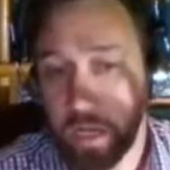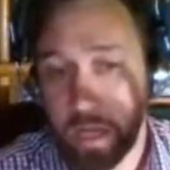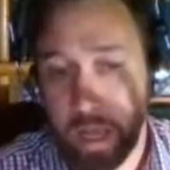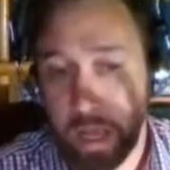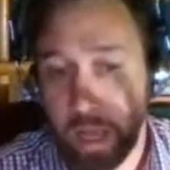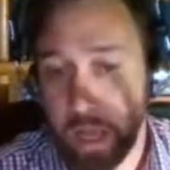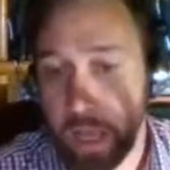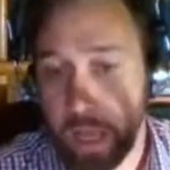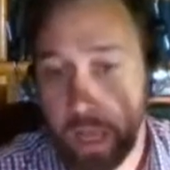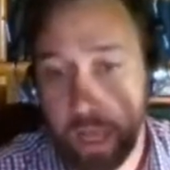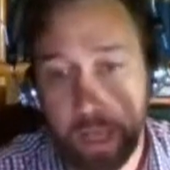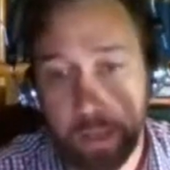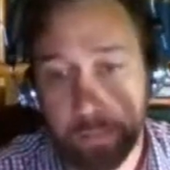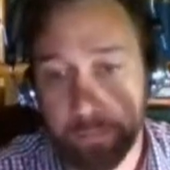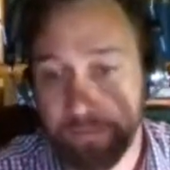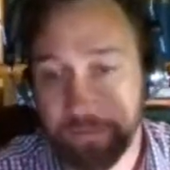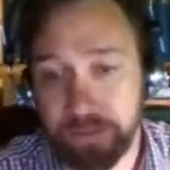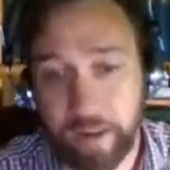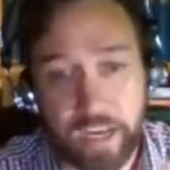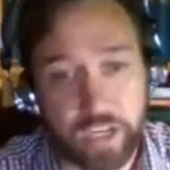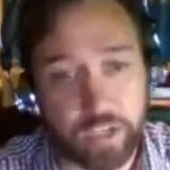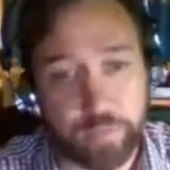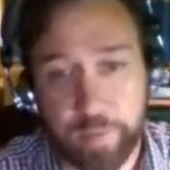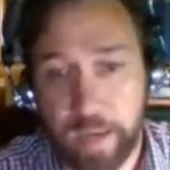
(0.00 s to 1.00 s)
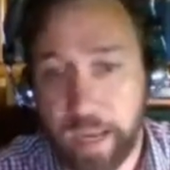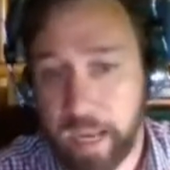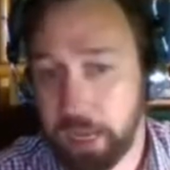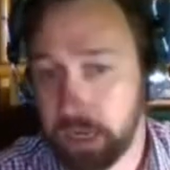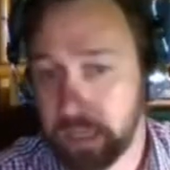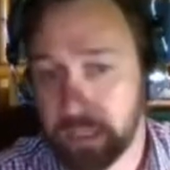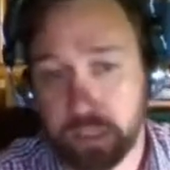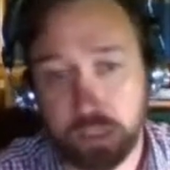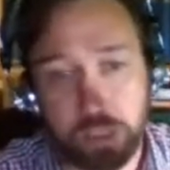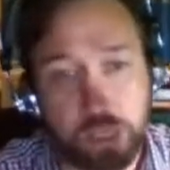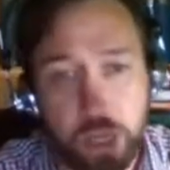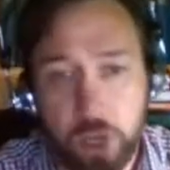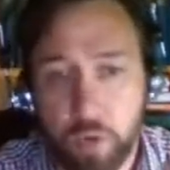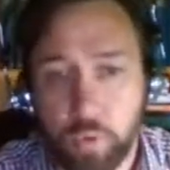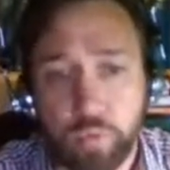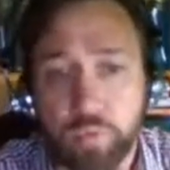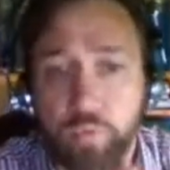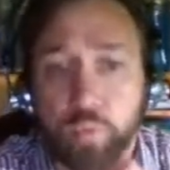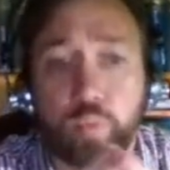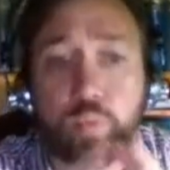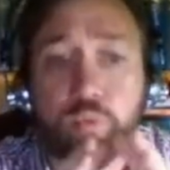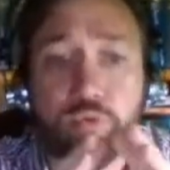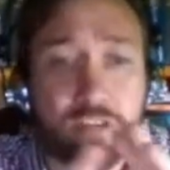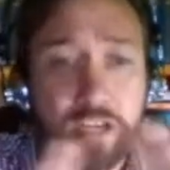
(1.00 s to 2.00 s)
flashbacks,
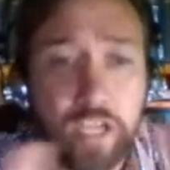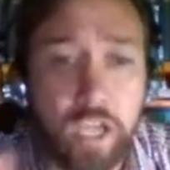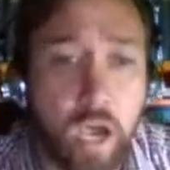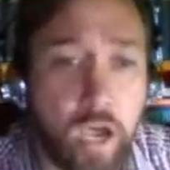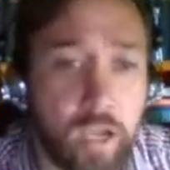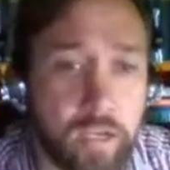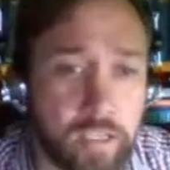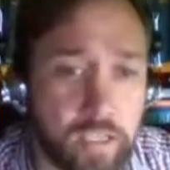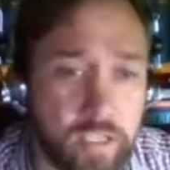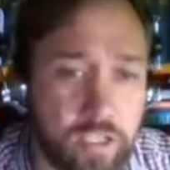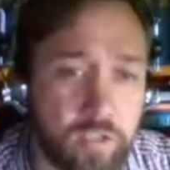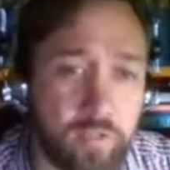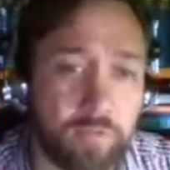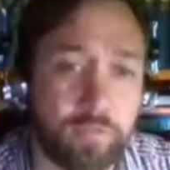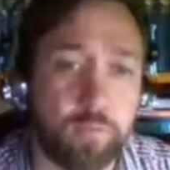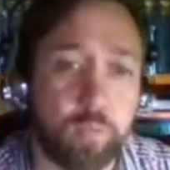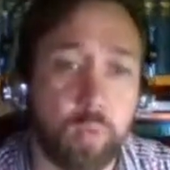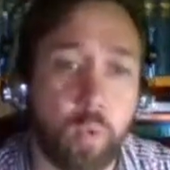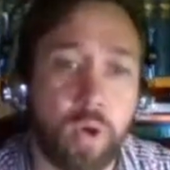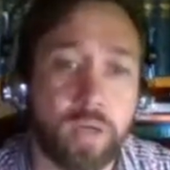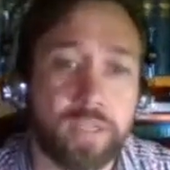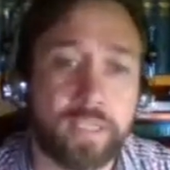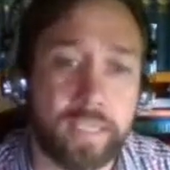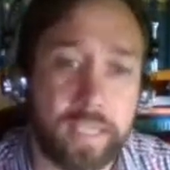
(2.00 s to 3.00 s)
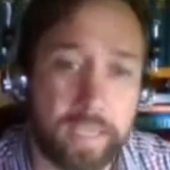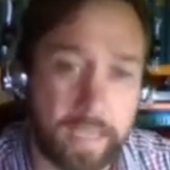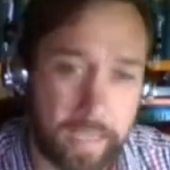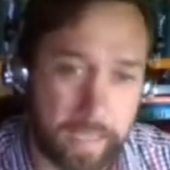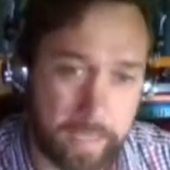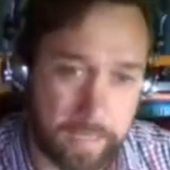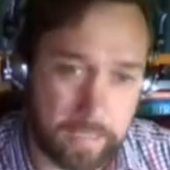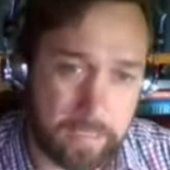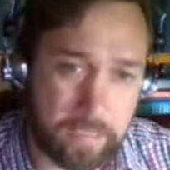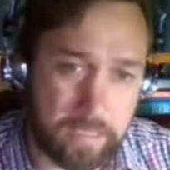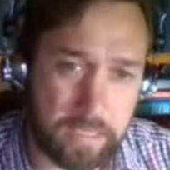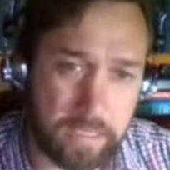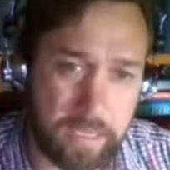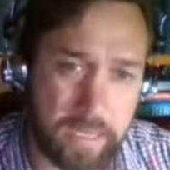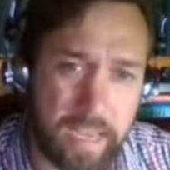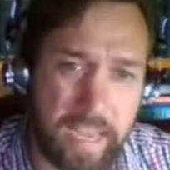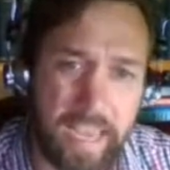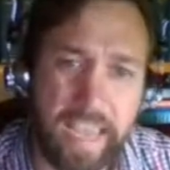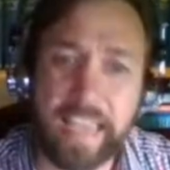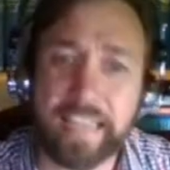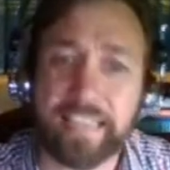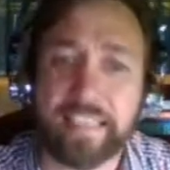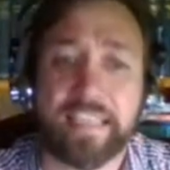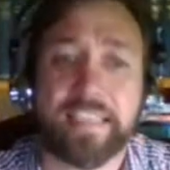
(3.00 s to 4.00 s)
regardless of what it is,
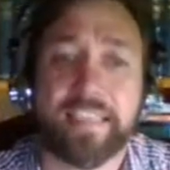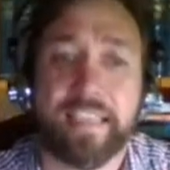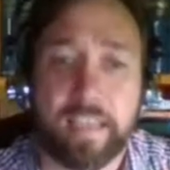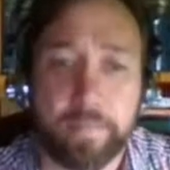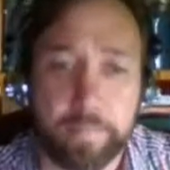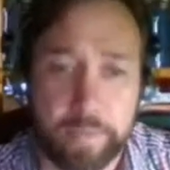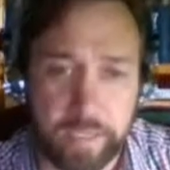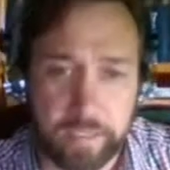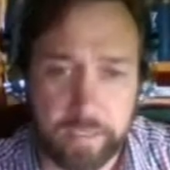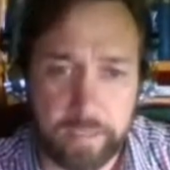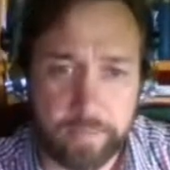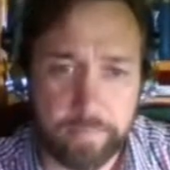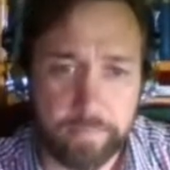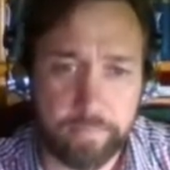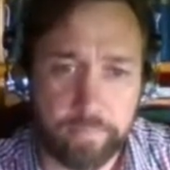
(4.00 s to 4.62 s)
it's a demon.